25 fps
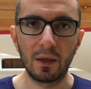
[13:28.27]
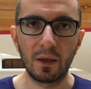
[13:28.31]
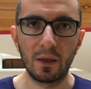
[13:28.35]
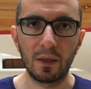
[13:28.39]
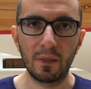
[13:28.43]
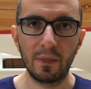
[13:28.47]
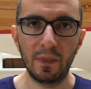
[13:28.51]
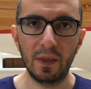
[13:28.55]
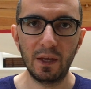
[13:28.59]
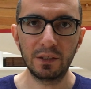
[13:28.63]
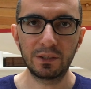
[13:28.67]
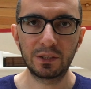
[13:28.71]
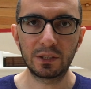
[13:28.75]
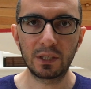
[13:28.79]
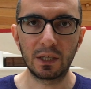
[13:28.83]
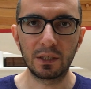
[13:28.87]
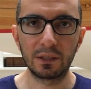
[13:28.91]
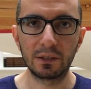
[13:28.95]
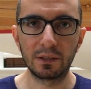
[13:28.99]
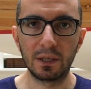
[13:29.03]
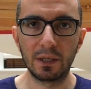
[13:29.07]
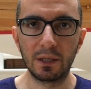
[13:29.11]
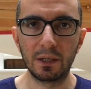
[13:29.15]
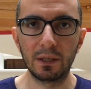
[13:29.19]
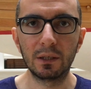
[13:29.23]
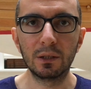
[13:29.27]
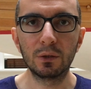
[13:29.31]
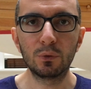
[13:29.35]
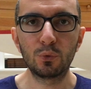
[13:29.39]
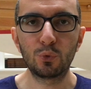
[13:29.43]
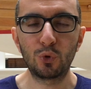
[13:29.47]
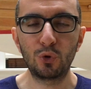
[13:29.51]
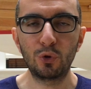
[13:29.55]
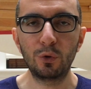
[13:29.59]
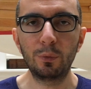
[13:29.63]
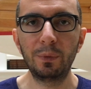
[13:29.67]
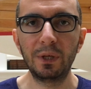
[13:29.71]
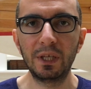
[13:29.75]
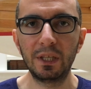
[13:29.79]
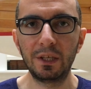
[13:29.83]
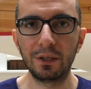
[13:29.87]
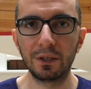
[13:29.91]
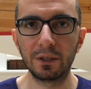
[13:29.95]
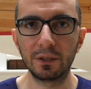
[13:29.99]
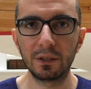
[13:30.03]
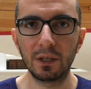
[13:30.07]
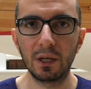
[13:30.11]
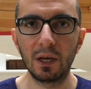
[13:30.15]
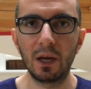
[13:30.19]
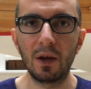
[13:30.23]
They signed a $2
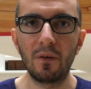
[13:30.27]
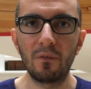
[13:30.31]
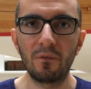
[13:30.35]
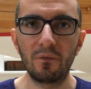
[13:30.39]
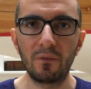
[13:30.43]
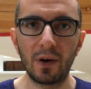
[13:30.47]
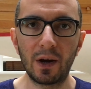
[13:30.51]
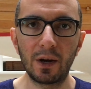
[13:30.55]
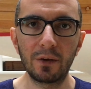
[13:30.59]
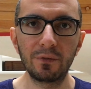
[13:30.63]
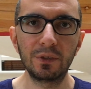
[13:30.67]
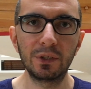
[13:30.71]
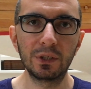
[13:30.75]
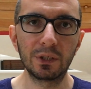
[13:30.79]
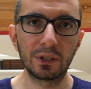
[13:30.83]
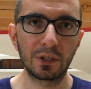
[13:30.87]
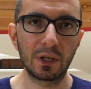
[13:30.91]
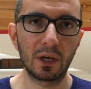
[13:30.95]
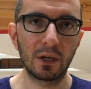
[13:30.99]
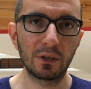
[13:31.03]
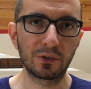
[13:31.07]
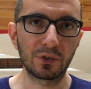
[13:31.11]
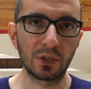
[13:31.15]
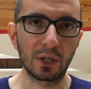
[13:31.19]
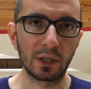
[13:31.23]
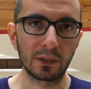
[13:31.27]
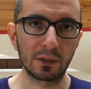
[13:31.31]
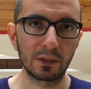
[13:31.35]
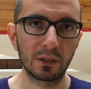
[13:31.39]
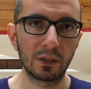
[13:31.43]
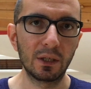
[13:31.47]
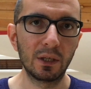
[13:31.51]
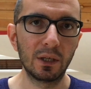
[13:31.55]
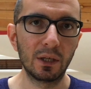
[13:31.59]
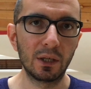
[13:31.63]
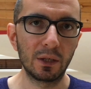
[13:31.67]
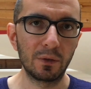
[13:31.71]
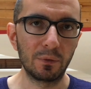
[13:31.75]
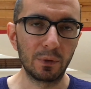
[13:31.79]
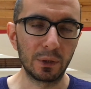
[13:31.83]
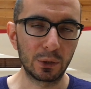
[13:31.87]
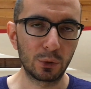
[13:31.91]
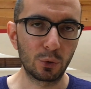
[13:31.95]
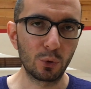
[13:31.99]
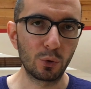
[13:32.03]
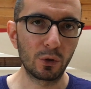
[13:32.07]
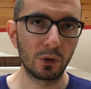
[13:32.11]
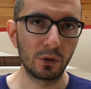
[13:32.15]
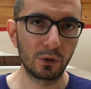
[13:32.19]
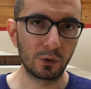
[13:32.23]
billion 5-year contract with
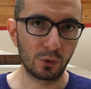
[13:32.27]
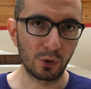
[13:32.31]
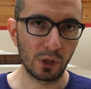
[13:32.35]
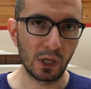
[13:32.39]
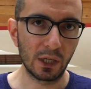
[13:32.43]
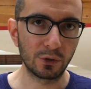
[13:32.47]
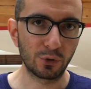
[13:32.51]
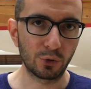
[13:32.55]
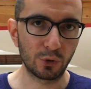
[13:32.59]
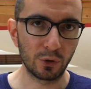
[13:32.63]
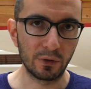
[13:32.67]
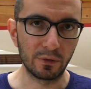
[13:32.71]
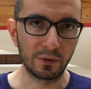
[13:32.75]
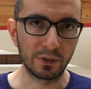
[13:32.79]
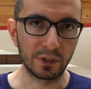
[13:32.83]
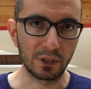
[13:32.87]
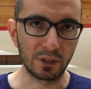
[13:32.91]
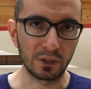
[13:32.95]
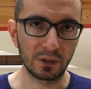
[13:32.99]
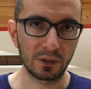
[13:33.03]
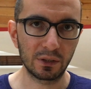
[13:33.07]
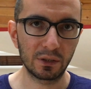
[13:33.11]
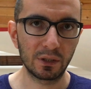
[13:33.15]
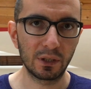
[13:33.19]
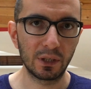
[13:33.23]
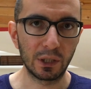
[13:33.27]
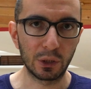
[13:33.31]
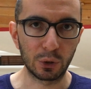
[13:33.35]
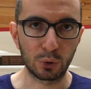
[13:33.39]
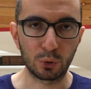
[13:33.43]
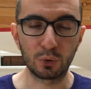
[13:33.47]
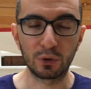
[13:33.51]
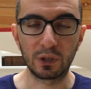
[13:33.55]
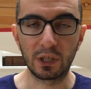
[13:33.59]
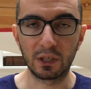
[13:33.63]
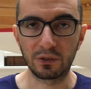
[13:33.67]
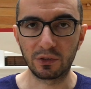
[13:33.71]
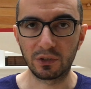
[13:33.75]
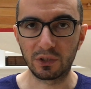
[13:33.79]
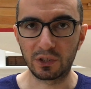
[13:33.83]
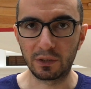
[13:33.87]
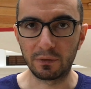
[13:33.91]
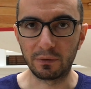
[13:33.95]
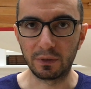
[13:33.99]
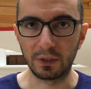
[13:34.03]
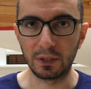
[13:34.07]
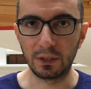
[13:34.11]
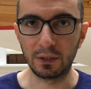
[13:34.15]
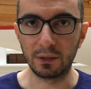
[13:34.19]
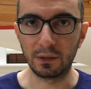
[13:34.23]
Google Cloud Services in
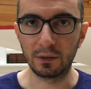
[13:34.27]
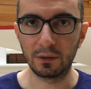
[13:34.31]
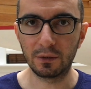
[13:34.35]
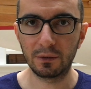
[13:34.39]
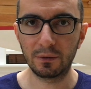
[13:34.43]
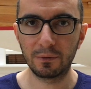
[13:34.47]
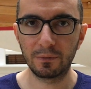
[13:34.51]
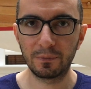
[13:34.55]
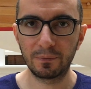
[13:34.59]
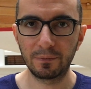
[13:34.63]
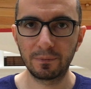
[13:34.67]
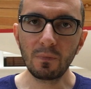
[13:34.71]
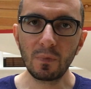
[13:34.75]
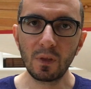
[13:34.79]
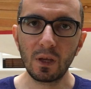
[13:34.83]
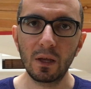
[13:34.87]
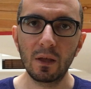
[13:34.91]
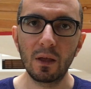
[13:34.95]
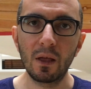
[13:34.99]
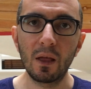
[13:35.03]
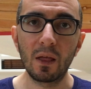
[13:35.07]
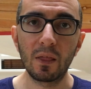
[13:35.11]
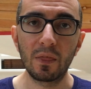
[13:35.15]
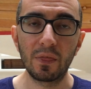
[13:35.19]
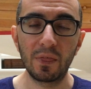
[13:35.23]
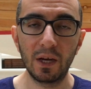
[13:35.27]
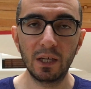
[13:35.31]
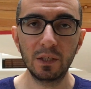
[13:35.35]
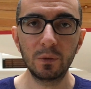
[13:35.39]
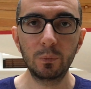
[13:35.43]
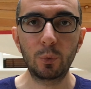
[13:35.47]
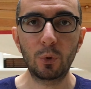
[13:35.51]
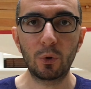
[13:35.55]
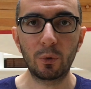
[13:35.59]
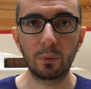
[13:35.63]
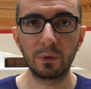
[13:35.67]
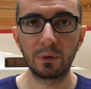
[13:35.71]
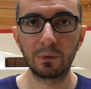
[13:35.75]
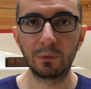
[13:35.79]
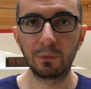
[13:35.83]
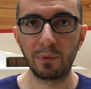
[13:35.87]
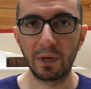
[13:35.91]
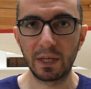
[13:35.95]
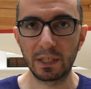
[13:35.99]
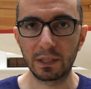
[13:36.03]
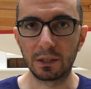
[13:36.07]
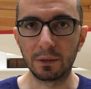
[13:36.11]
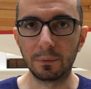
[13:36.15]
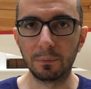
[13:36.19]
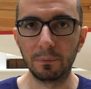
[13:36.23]
2017. That probably
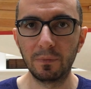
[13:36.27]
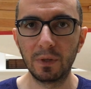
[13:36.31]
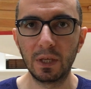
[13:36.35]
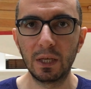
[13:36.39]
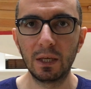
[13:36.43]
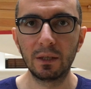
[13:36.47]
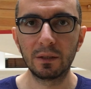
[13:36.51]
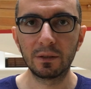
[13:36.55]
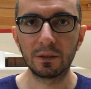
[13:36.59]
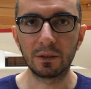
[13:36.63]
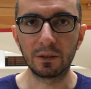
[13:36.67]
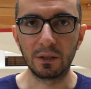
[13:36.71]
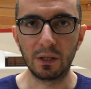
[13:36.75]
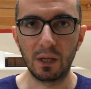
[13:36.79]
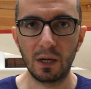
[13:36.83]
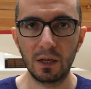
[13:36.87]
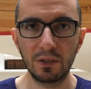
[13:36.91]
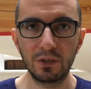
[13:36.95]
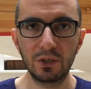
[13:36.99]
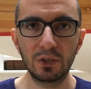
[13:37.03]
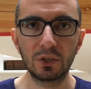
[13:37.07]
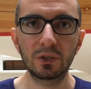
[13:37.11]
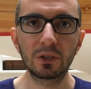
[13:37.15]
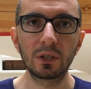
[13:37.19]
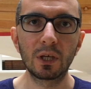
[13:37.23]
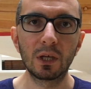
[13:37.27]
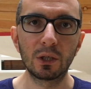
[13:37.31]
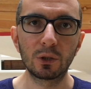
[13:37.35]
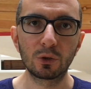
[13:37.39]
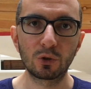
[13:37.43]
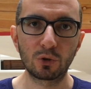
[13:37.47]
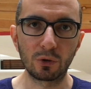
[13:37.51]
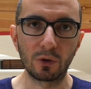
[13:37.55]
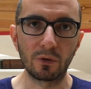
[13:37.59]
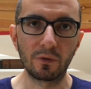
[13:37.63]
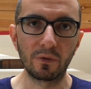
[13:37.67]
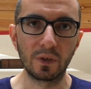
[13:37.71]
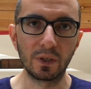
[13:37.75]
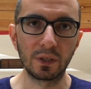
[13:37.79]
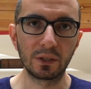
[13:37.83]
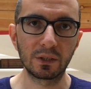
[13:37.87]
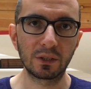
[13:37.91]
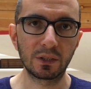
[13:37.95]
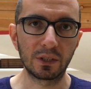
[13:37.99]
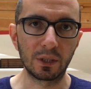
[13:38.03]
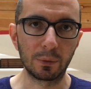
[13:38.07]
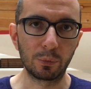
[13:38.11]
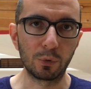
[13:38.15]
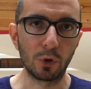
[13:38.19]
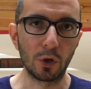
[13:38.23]
made them the largest serverless
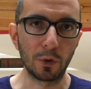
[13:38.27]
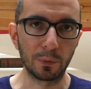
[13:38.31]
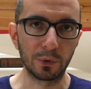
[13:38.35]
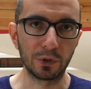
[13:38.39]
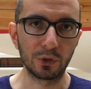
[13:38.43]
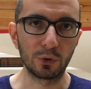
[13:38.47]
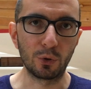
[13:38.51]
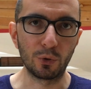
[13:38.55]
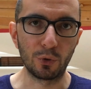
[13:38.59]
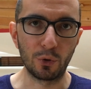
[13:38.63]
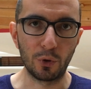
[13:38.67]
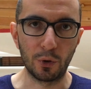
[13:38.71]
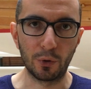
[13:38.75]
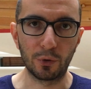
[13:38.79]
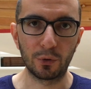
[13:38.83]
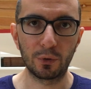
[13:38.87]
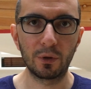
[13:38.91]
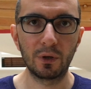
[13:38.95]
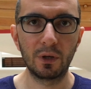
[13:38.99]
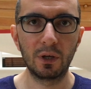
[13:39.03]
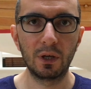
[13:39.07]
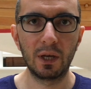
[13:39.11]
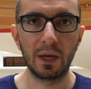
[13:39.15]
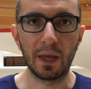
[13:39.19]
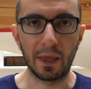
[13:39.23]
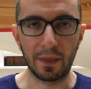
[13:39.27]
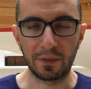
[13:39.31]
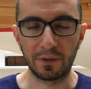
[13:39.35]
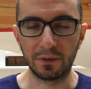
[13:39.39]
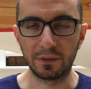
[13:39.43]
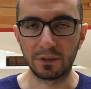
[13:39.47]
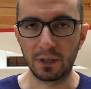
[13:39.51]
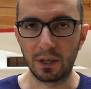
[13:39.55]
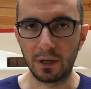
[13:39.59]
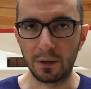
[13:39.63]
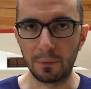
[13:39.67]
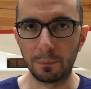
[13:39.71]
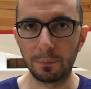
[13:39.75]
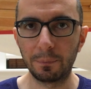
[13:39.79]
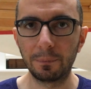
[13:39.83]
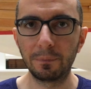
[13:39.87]
deployment on earth at the time.